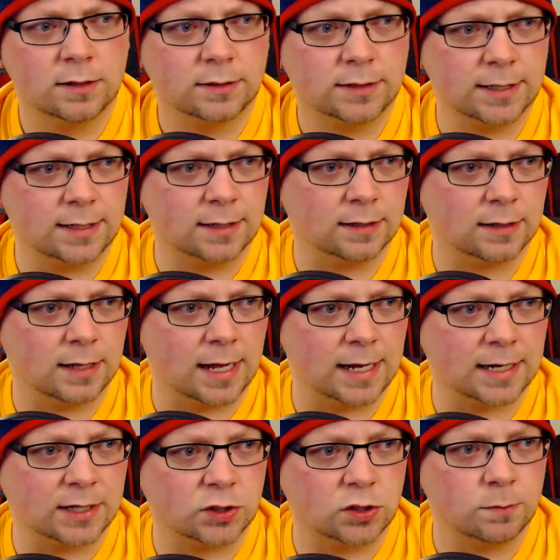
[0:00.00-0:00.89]

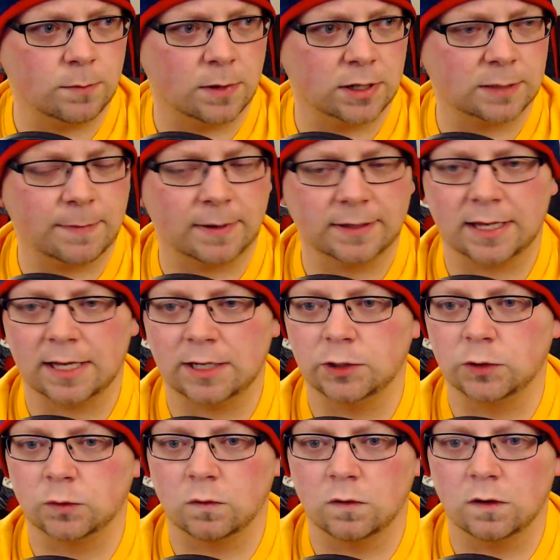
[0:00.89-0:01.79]
like too much about that
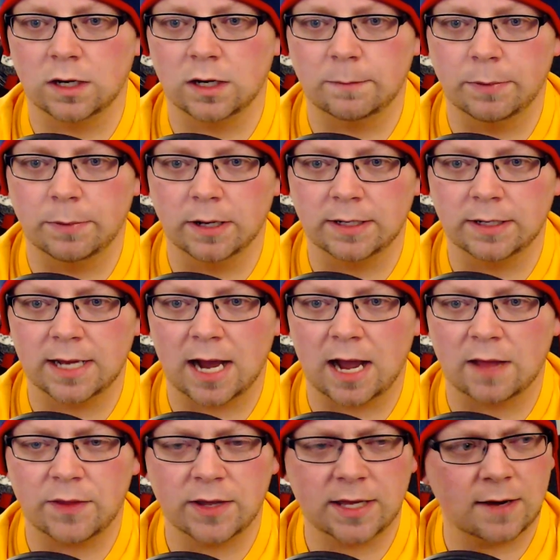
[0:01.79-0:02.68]
droid, but yeah,
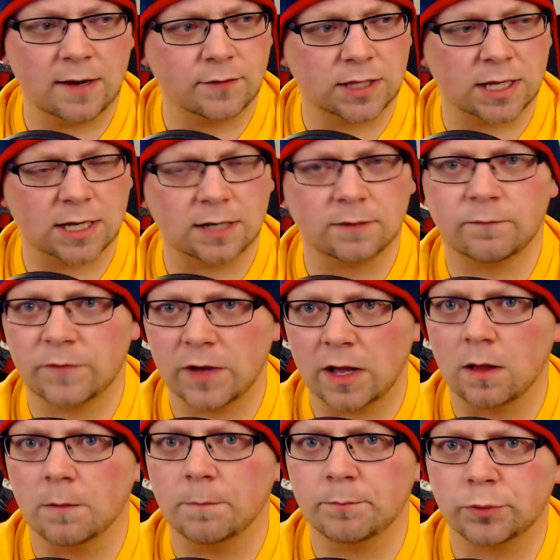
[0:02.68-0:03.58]
I think everything
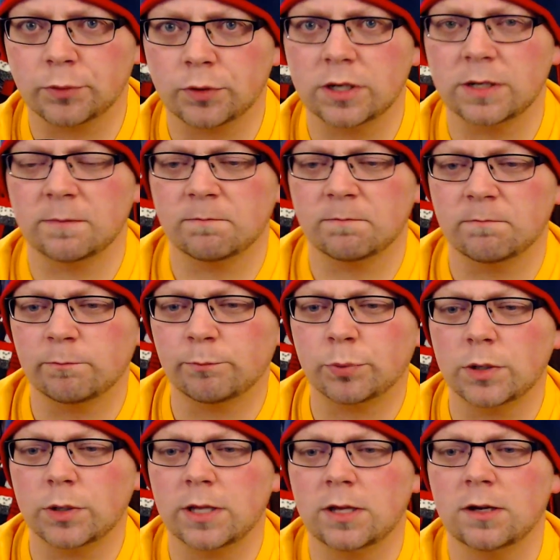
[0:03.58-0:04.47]
fell pretty
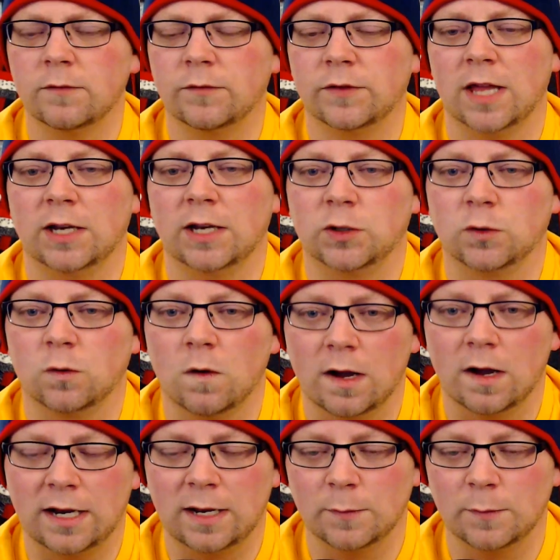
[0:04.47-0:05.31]
good for that droid.